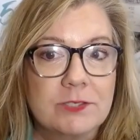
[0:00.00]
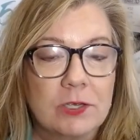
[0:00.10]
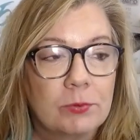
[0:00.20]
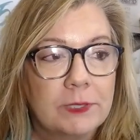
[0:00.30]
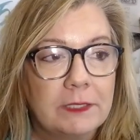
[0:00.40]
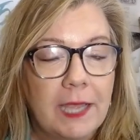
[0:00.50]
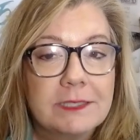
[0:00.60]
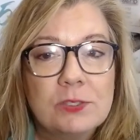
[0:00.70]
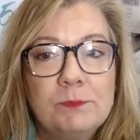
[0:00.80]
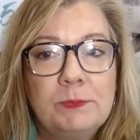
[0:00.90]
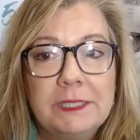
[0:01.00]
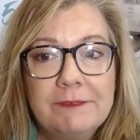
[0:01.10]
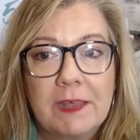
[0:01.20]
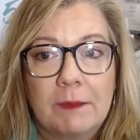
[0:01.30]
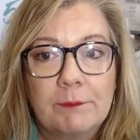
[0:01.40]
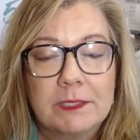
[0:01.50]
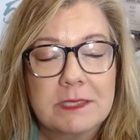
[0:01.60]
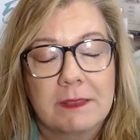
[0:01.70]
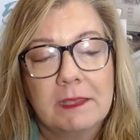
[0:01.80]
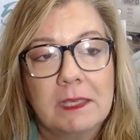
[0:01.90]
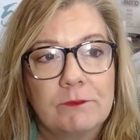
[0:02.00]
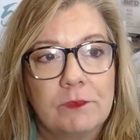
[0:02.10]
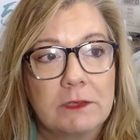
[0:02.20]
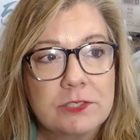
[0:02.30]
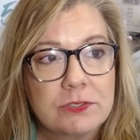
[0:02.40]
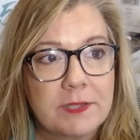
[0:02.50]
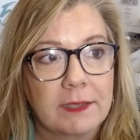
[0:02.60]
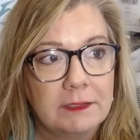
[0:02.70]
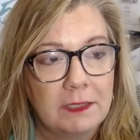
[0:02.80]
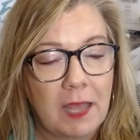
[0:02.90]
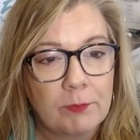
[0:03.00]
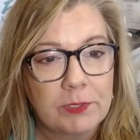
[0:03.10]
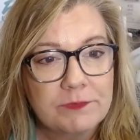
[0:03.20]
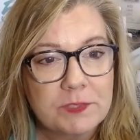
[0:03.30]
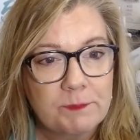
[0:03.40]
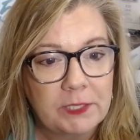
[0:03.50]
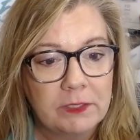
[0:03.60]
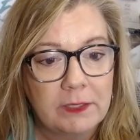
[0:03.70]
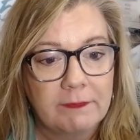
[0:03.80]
And so I do believe that, because I think it fosters that collaborative spirit.